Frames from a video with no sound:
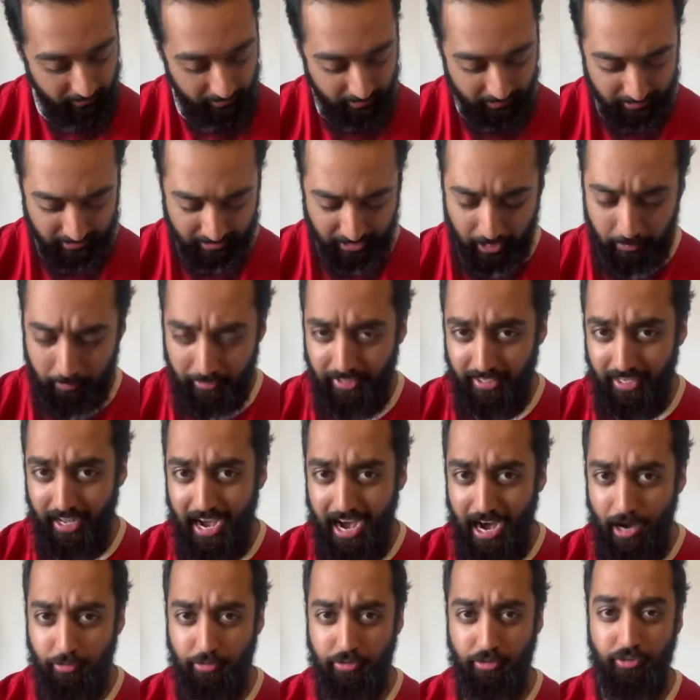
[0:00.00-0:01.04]
It's going to be
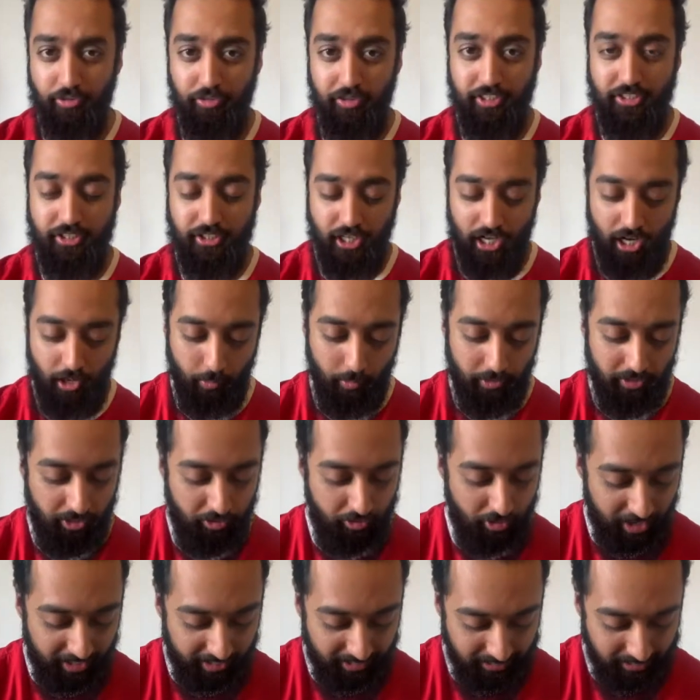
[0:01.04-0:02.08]
how to 3-star with the
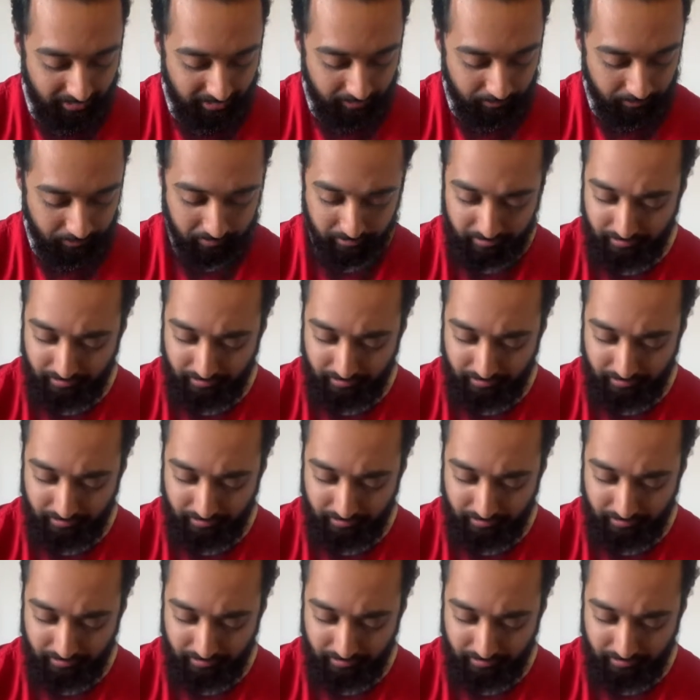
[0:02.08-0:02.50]
dragons.